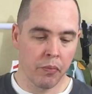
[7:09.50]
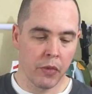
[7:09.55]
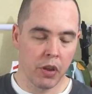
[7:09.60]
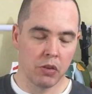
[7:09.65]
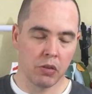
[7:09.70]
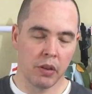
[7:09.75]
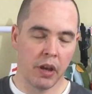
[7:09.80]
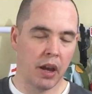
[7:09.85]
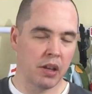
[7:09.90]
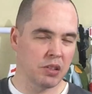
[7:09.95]

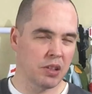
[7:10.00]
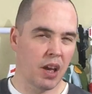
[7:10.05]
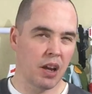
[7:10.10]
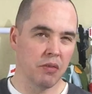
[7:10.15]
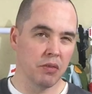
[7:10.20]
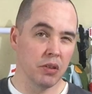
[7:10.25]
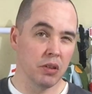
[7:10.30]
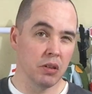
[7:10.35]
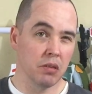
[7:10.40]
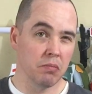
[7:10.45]
So that's kind
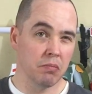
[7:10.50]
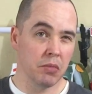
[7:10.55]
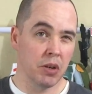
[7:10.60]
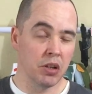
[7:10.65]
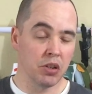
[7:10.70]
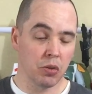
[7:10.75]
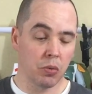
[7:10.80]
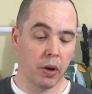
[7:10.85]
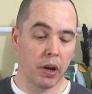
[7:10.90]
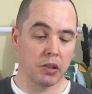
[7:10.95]
of an
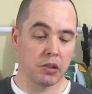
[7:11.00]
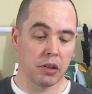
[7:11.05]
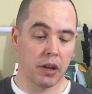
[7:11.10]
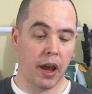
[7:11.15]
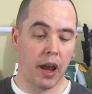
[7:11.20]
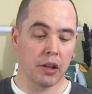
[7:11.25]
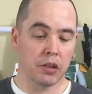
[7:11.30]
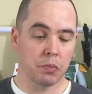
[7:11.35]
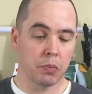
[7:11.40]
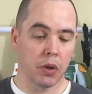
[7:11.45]
interesting
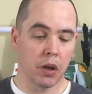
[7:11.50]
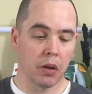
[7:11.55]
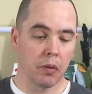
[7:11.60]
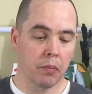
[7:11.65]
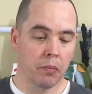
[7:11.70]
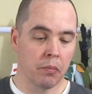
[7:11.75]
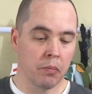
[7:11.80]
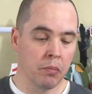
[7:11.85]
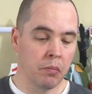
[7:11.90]
aspect.